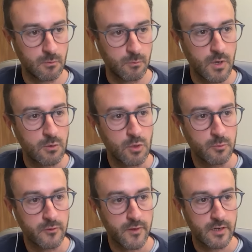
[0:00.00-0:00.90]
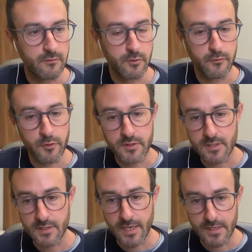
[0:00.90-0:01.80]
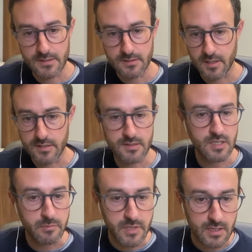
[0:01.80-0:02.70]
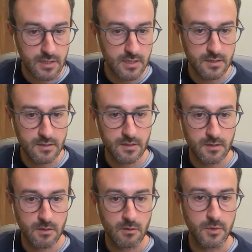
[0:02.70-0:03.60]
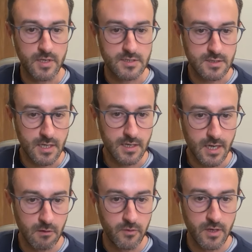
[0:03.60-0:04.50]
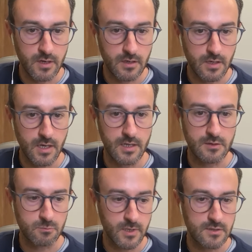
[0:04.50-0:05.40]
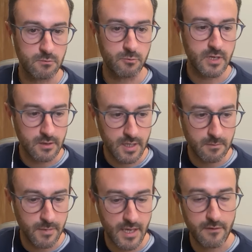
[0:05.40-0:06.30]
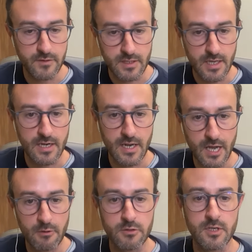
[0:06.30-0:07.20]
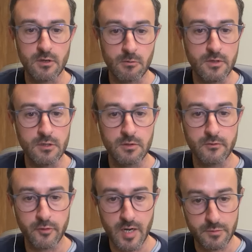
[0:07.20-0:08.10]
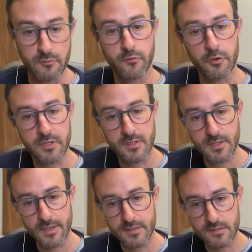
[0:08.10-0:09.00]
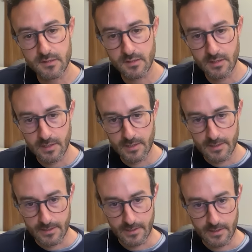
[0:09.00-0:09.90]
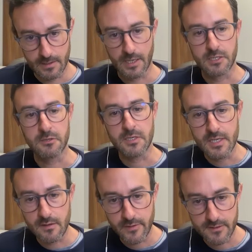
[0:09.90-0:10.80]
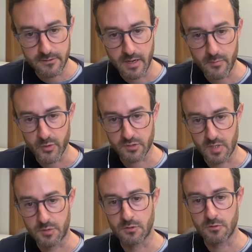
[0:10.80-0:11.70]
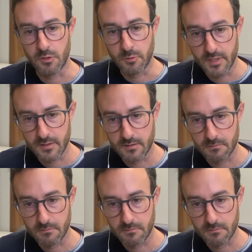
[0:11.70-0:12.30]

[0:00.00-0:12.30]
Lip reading: One group we fed it for 14 days. That is typically what is done out there, and is what is regulated by FDA now. You can only do it for up to 14 days, and you need a veterinary prescription to do it.